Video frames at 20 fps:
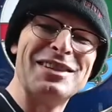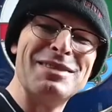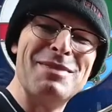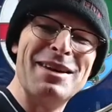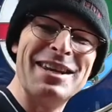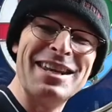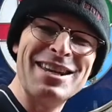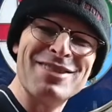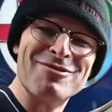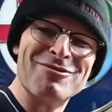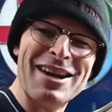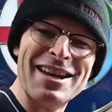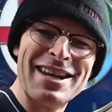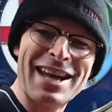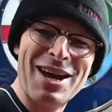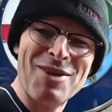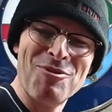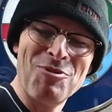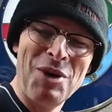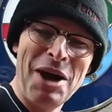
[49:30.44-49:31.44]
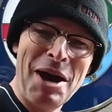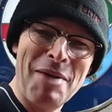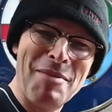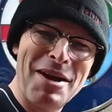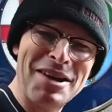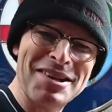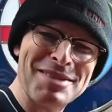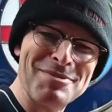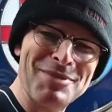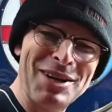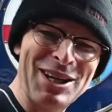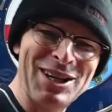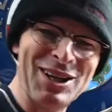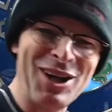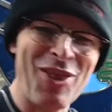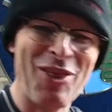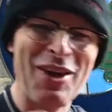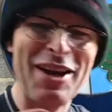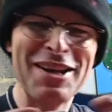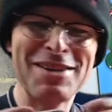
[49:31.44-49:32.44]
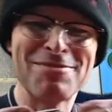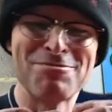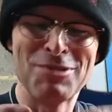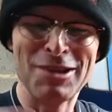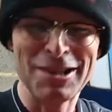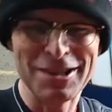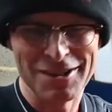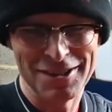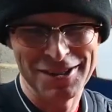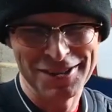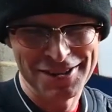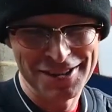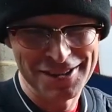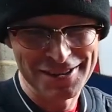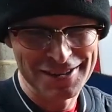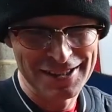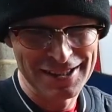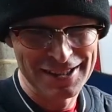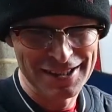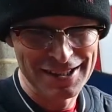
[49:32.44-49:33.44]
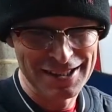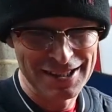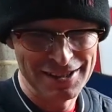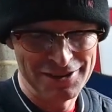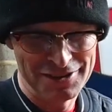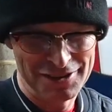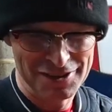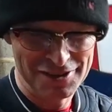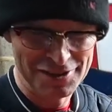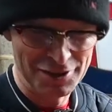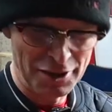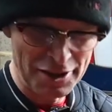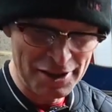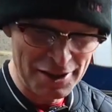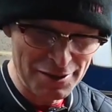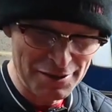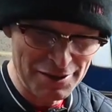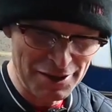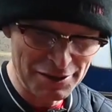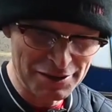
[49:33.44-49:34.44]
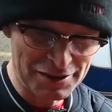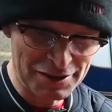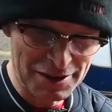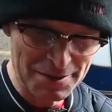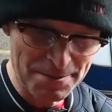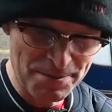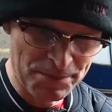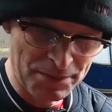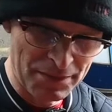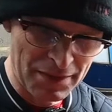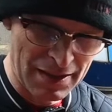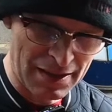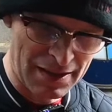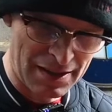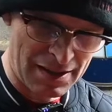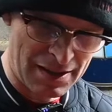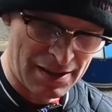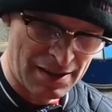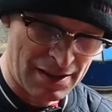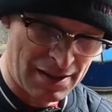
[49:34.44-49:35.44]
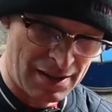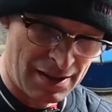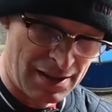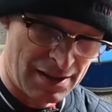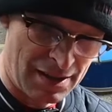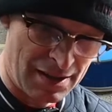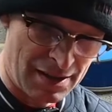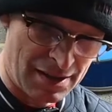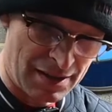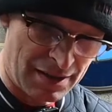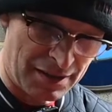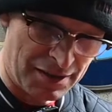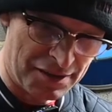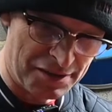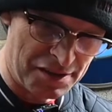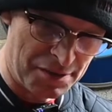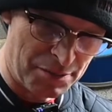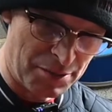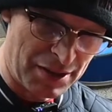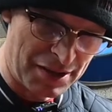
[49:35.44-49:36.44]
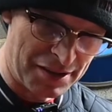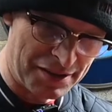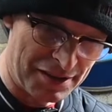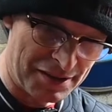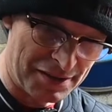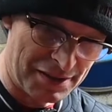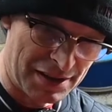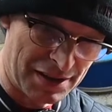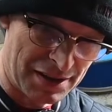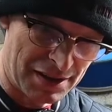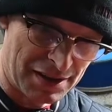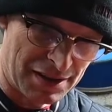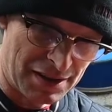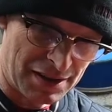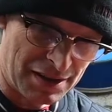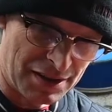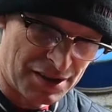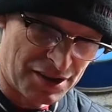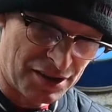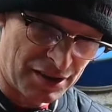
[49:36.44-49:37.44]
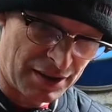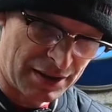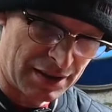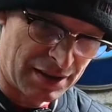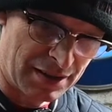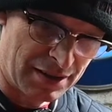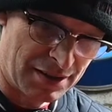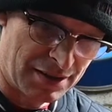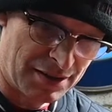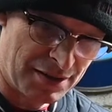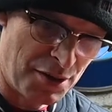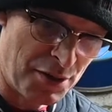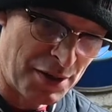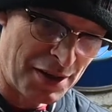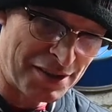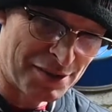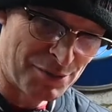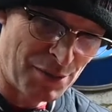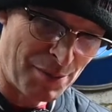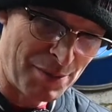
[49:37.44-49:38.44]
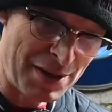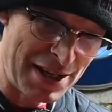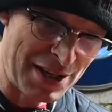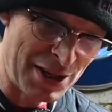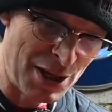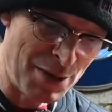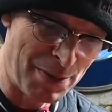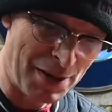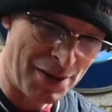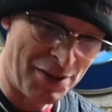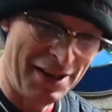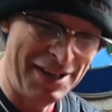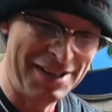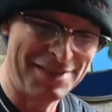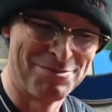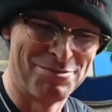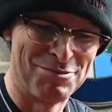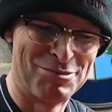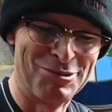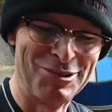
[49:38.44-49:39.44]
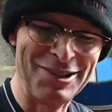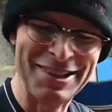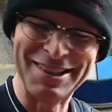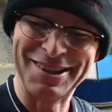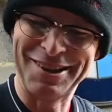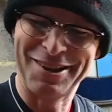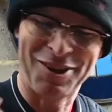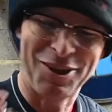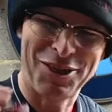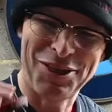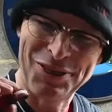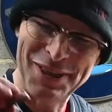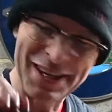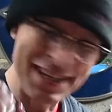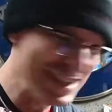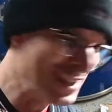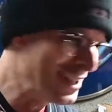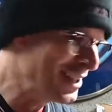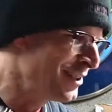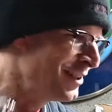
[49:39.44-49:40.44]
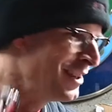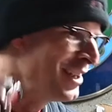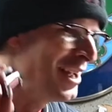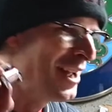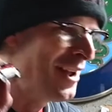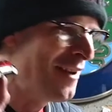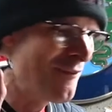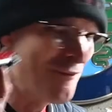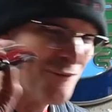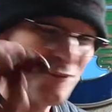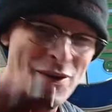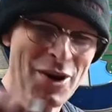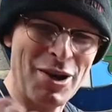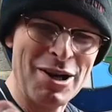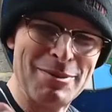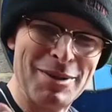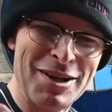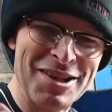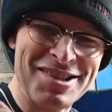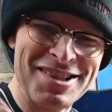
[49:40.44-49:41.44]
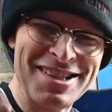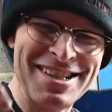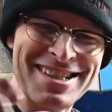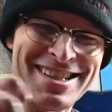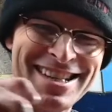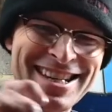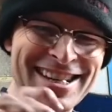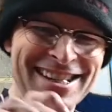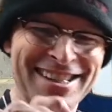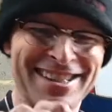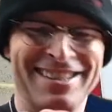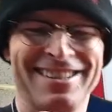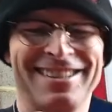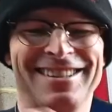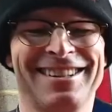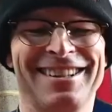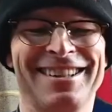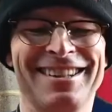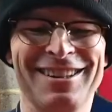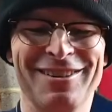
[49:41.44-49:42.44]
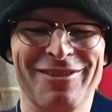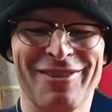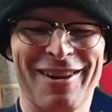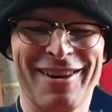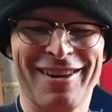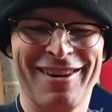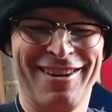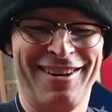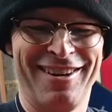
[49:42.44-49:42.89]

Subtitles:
Mini, red and white, matching my car. That is brilliant. This is a solid O. No, it's, I think I can guess what this is. Fantastic. R50 Mini, red and white, matching my car. That is brilliant. This is a solid O. No, it's, I think I can guess what this is. Fantastic. R50 Mini, red and white, matching my car. That is brilliant. This is a solid O. No, it's, Can't see the brand. It says China 2001 Mini Cooper. That is brilliant. Thank you very much indeed. I love that.